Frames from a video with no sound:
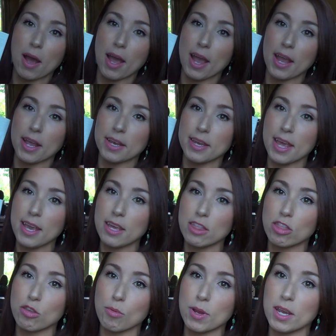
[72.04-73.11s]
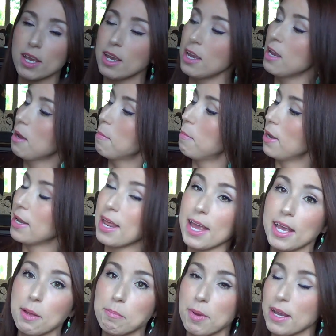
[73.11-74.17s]
my Naked 3, my
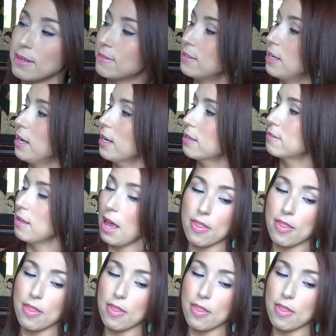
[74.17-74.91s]
Naked Basics,